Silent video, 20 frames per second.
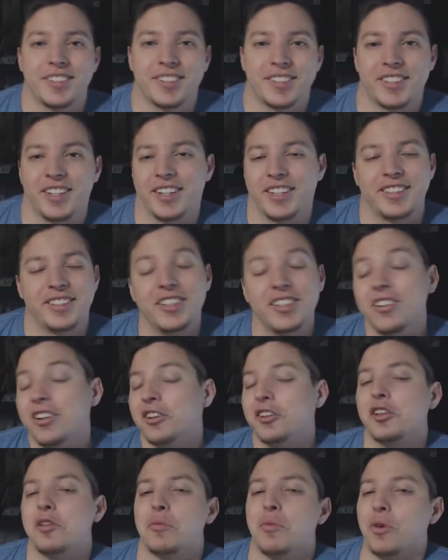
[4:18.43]
sorry. Still
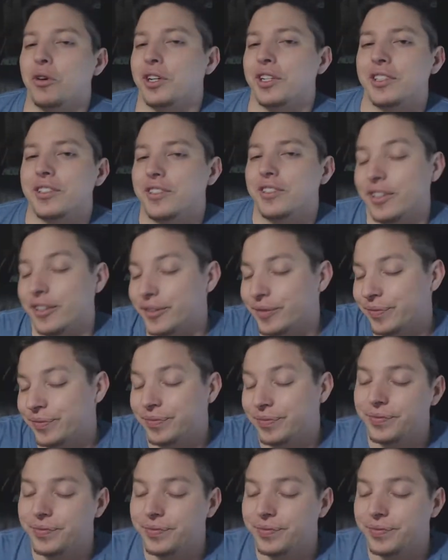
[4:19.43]
early morning. So.